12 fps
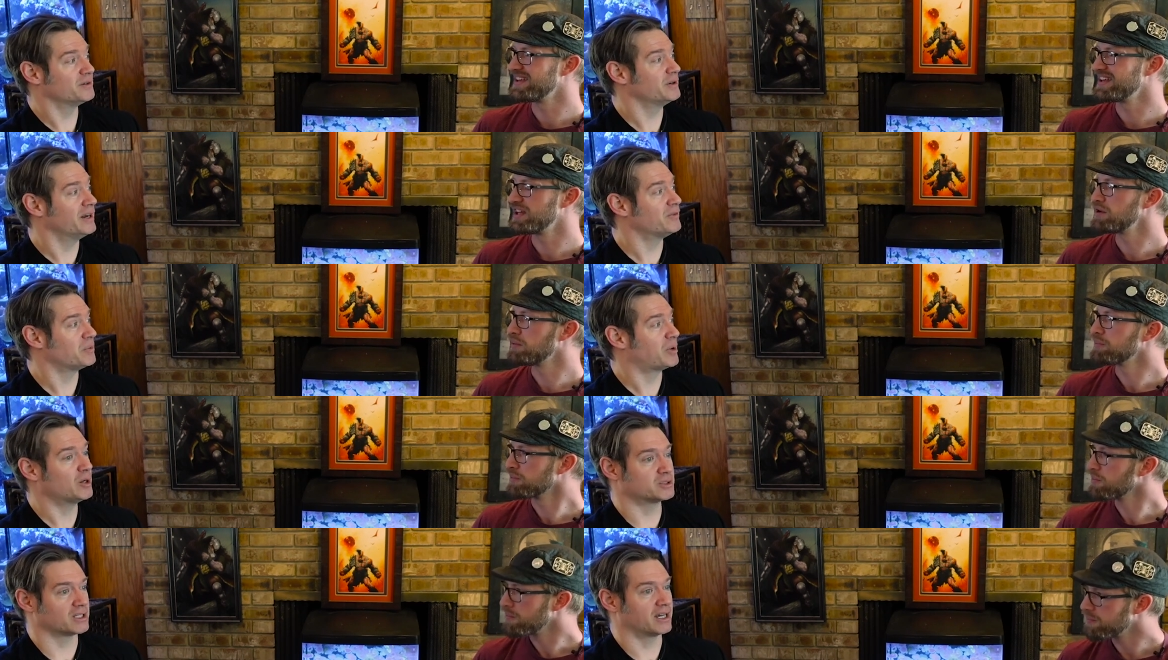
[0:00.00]
Speaker 1: we never
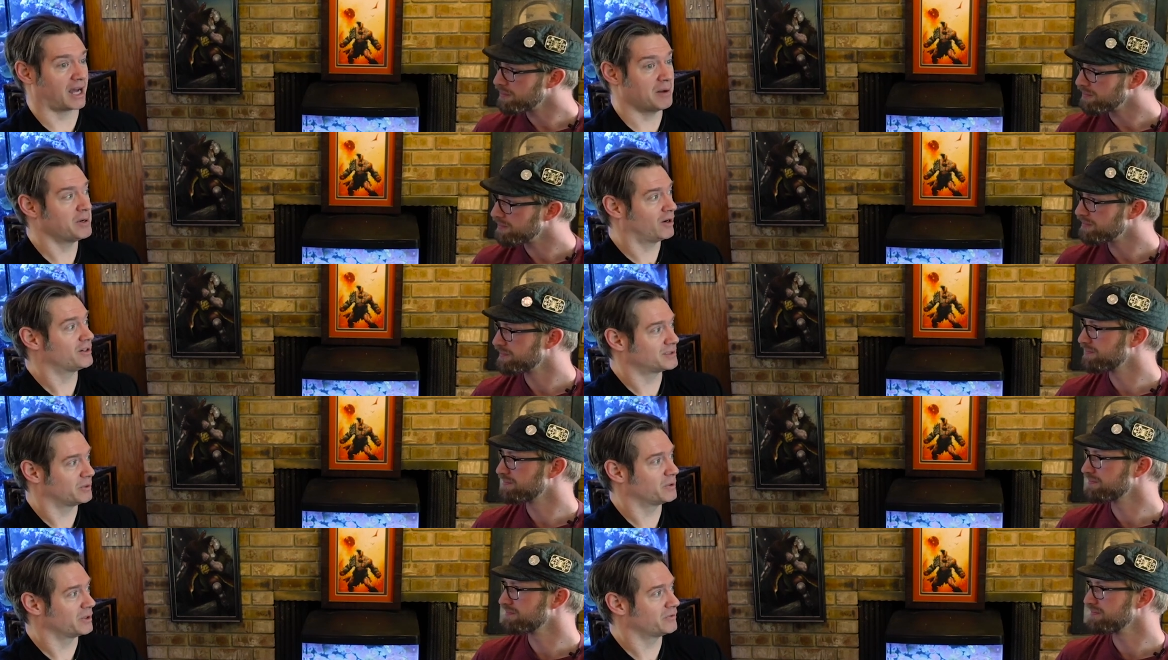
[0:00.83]
broached like I'm an artist. I
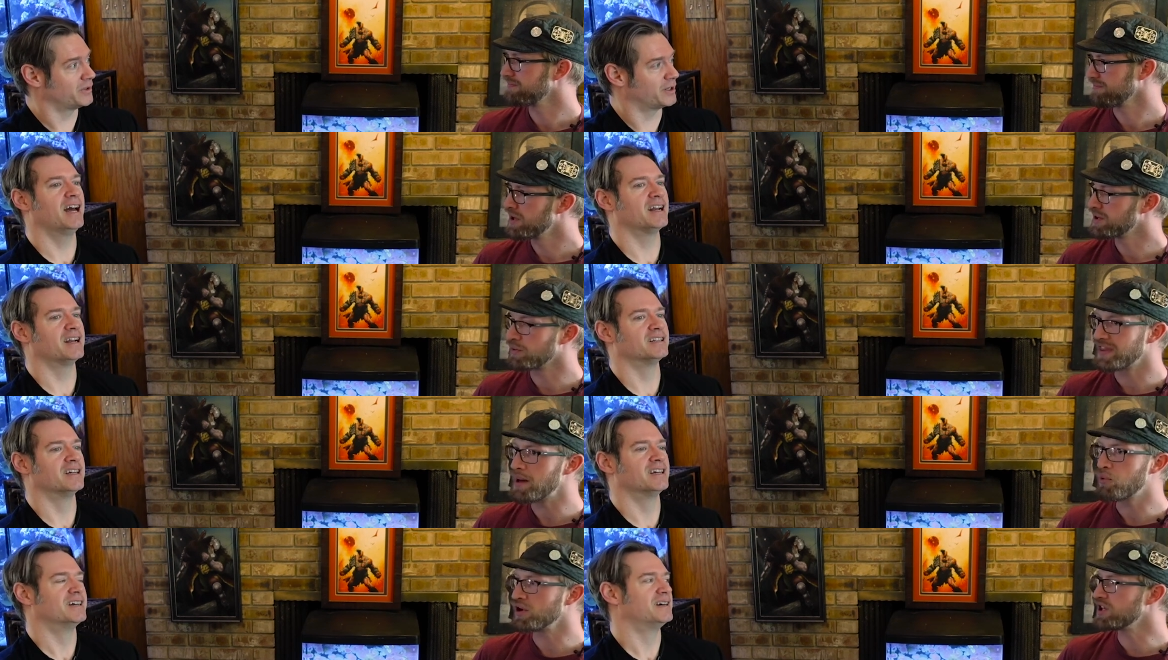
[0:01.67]
want to work for
Speaker 2: you. So at
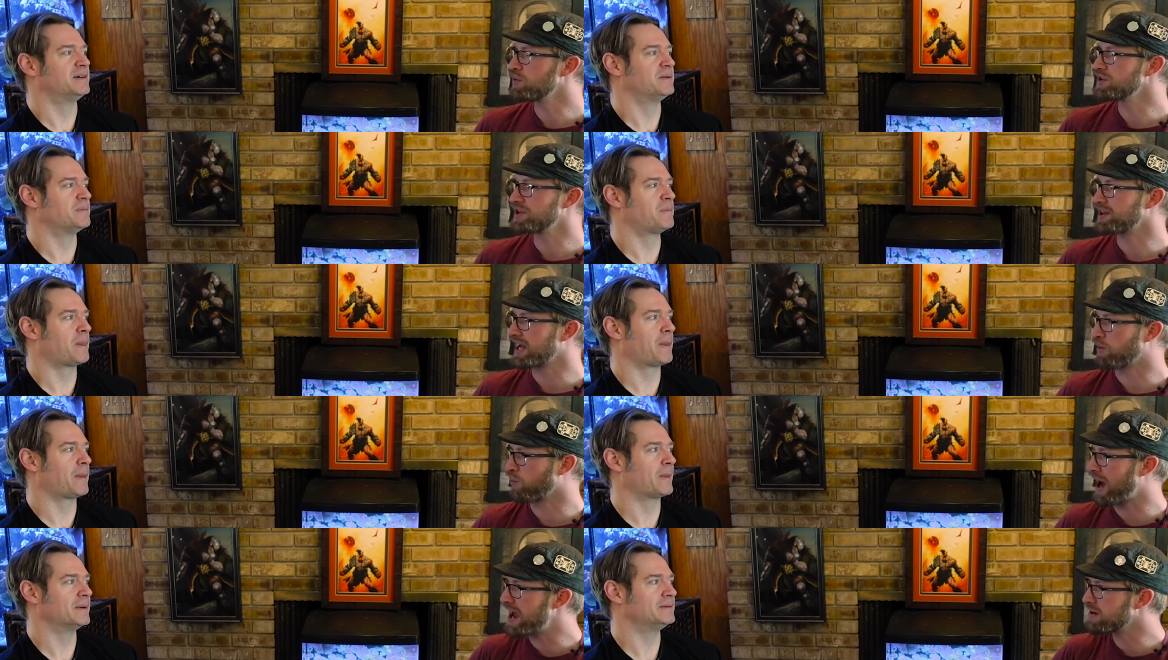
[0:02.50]
that point, you were just like
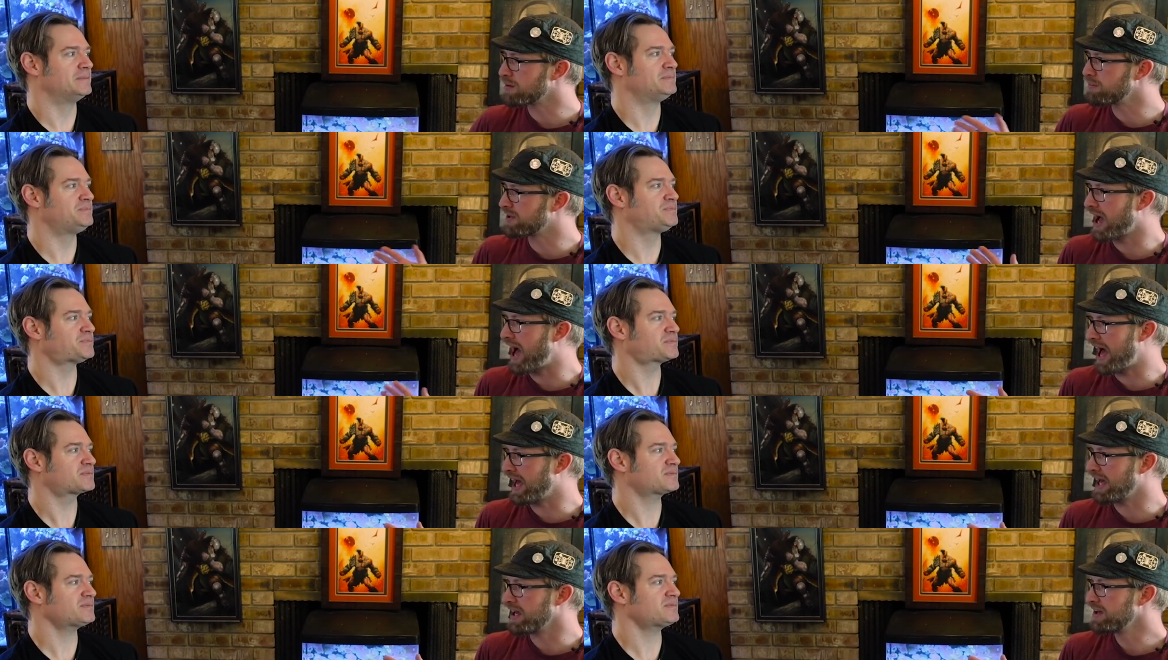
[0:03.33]
random
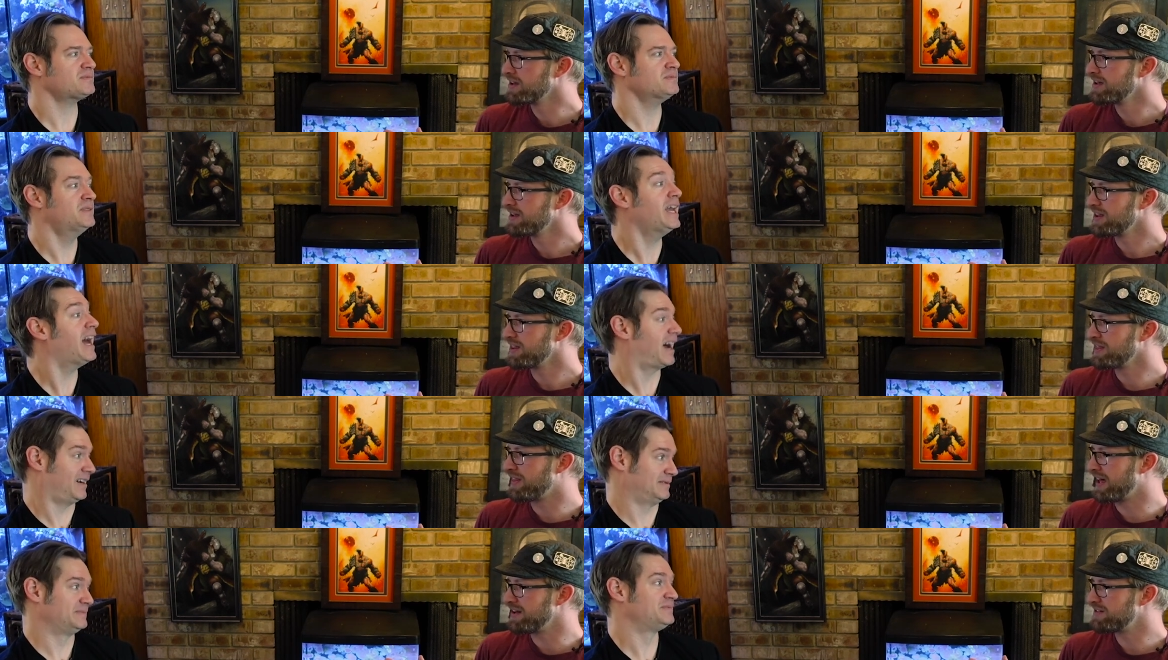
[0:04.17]
guy yeah.
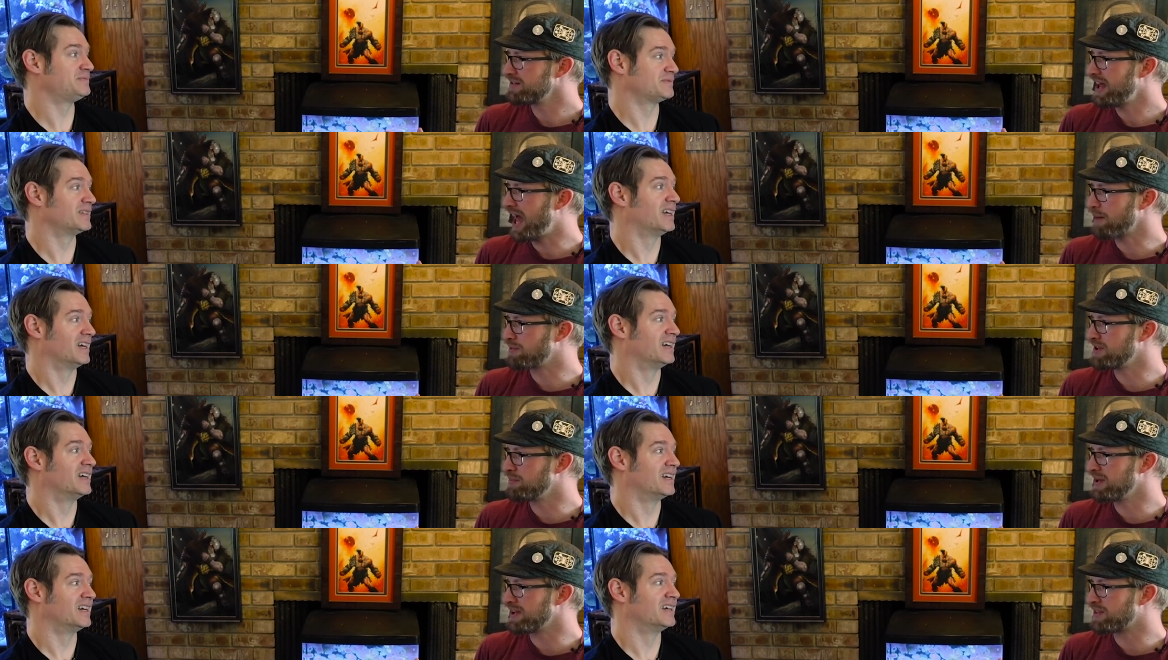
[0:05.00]
that happened to
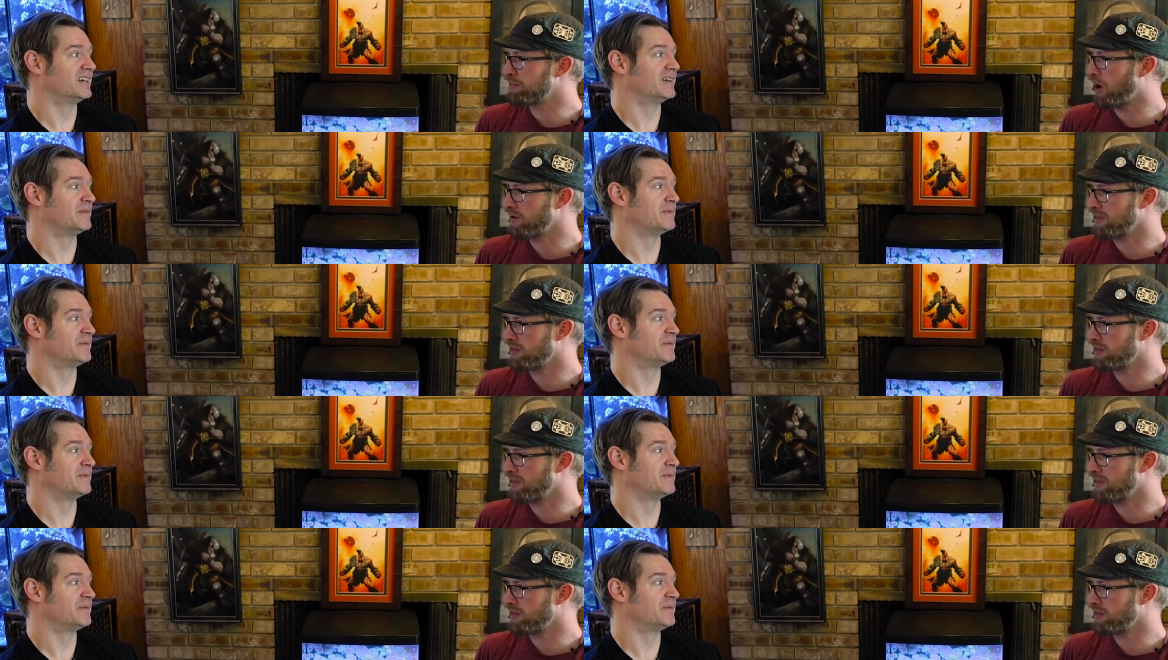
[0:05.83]
be at the bar